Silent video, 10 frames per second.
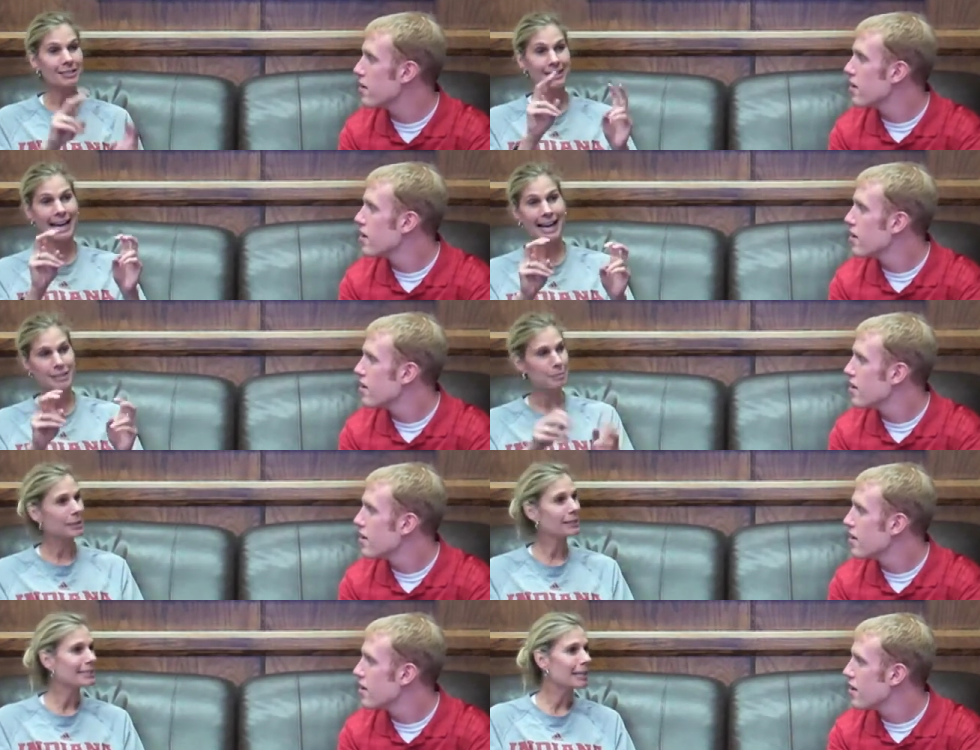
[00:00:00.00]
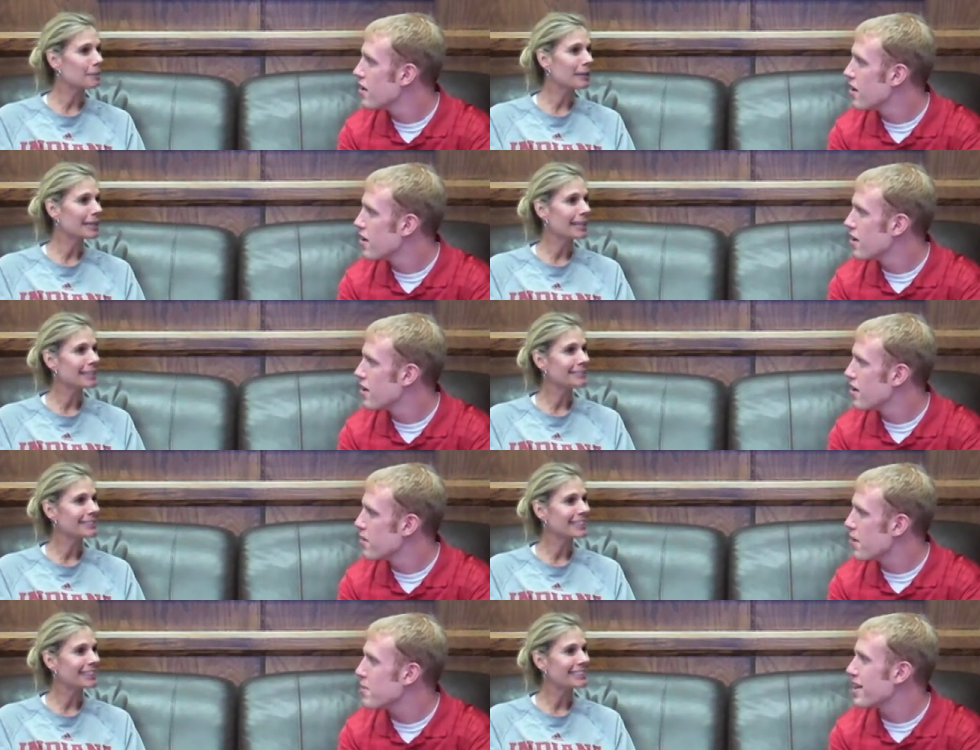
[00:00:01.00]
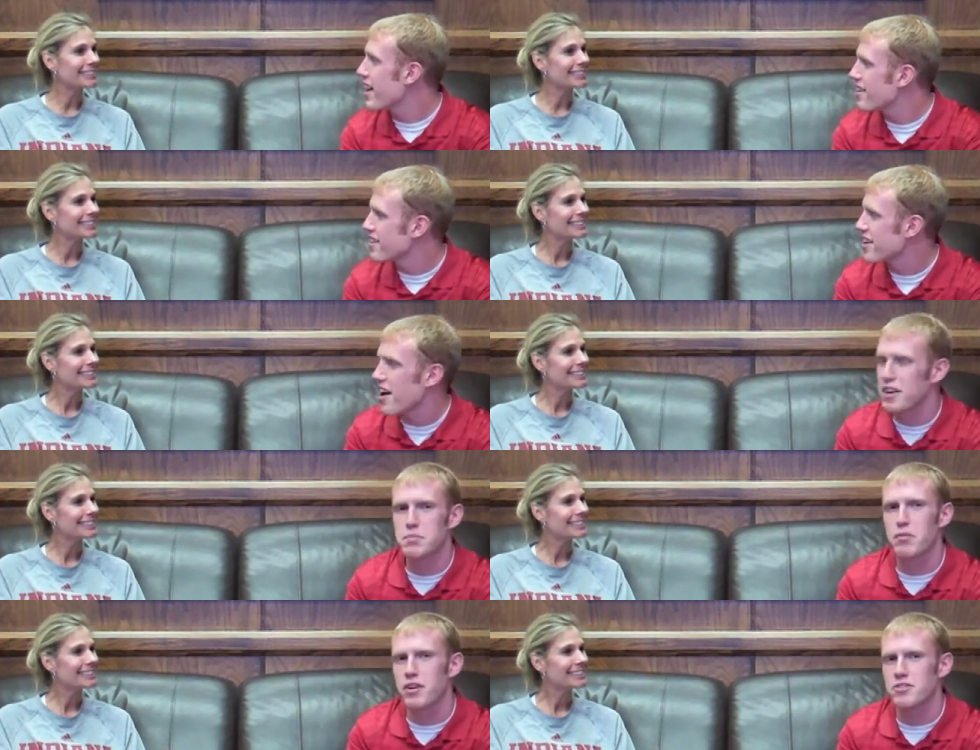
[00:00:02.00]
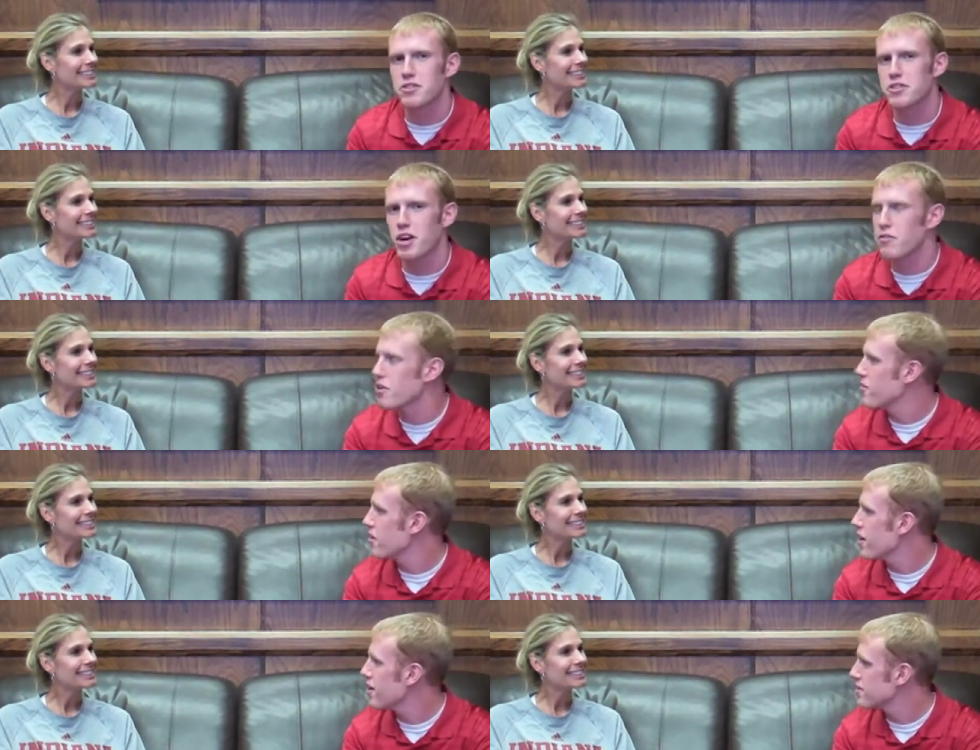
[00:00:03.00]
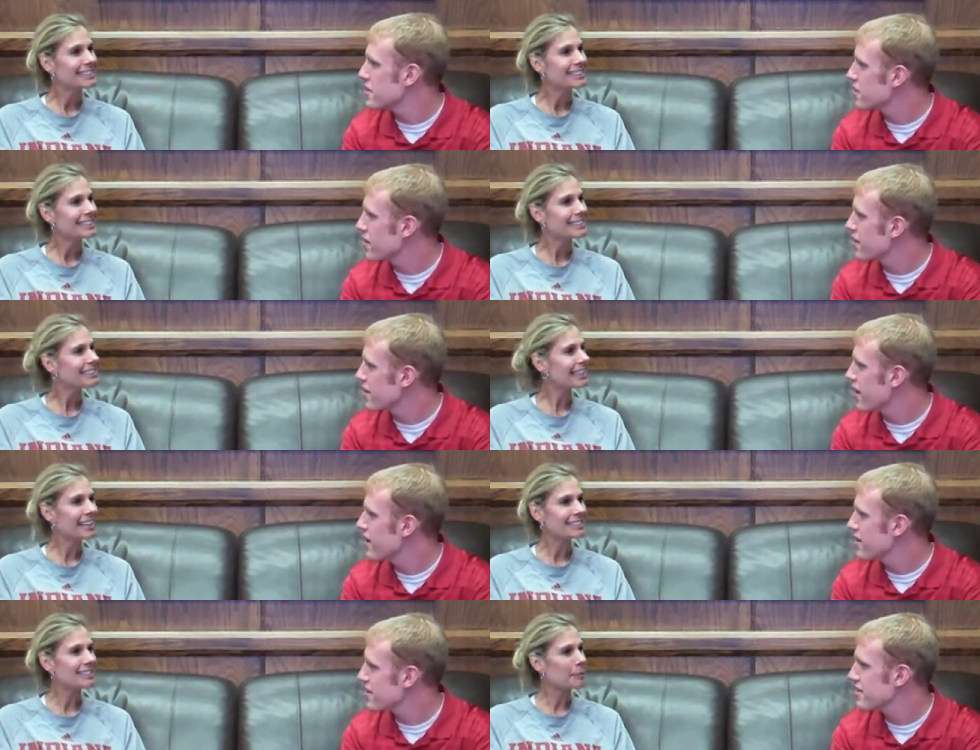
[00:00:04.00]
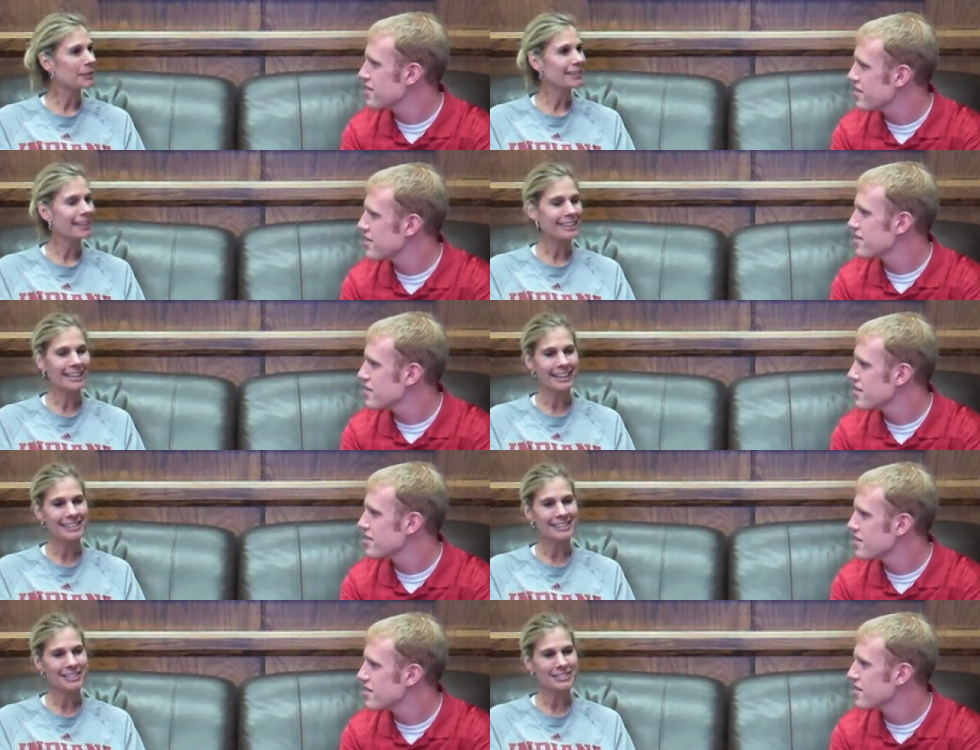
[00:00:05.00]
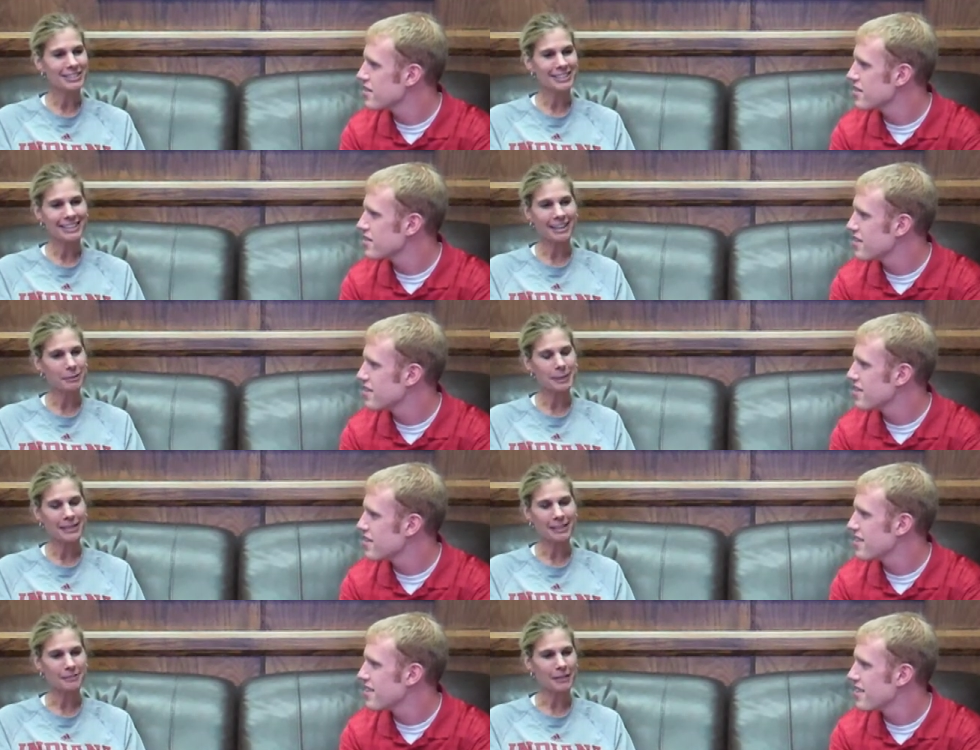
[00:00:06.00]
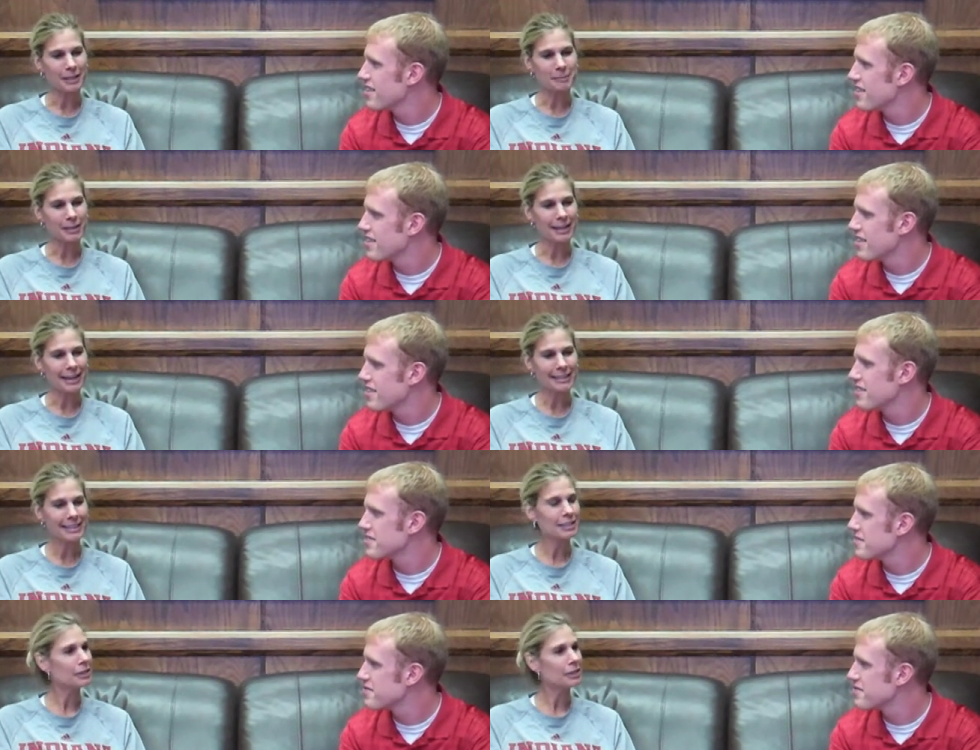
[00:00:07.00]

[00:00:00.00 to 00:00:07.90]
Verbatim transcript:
Speaker 1: maybe, last Big Ten weekend. Maybe know?
Speaker 2: Caitlin Cox brings her shovel every night, something like that. Yeah,
Speaker 1: something like that. You know, she, that would be kind of fun. But I think